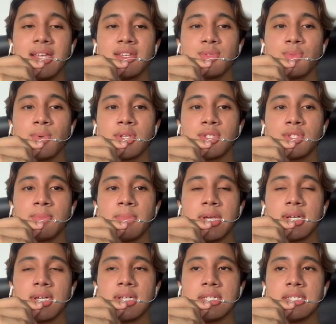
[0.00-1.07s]
just wanted to
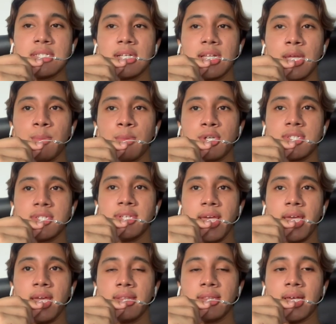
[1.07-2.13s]
make a disclaimer
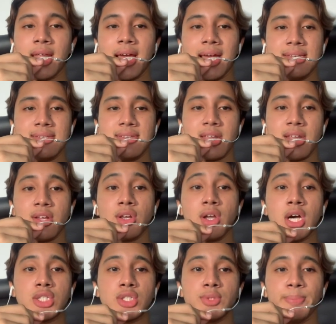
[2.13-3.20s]
saying that I decided
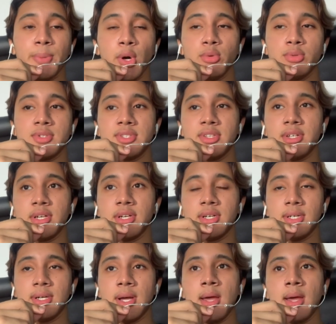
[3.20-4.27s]
not to post
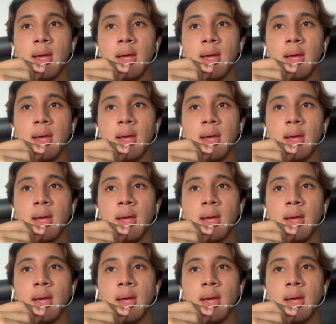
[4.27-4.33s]
the